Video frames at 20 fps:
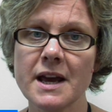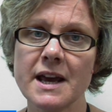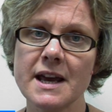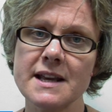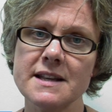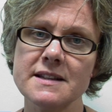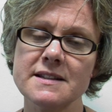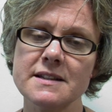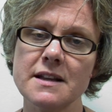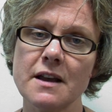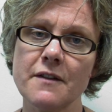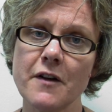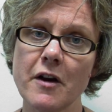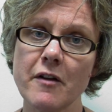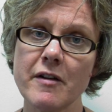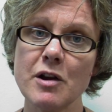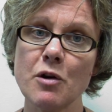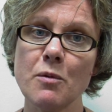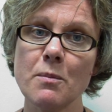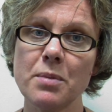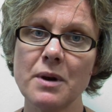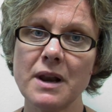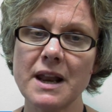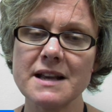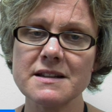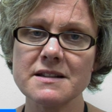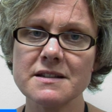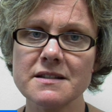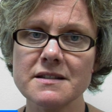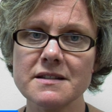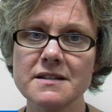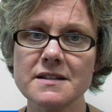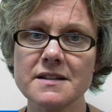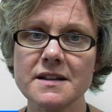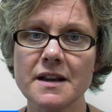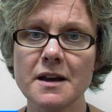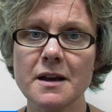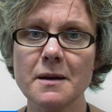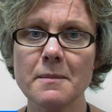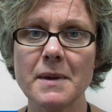It's a very
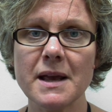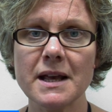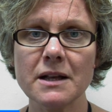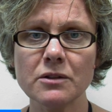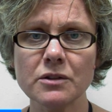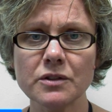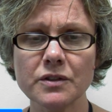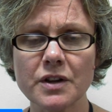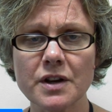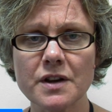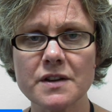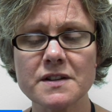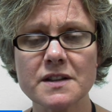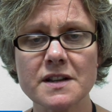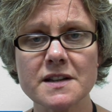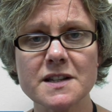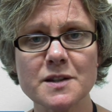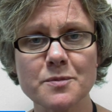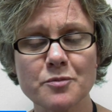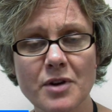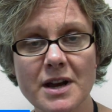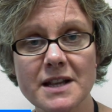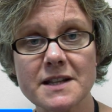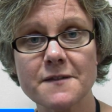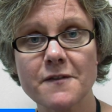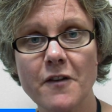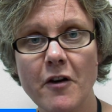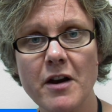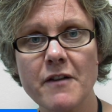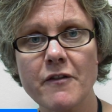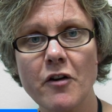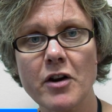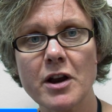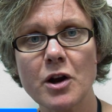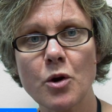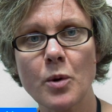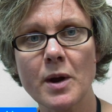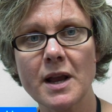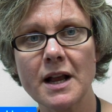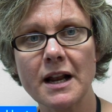unpleasant illness that spreads very, very
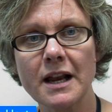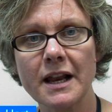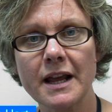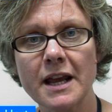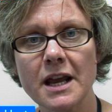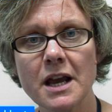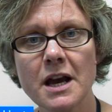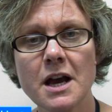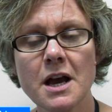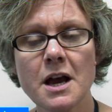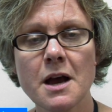quickly.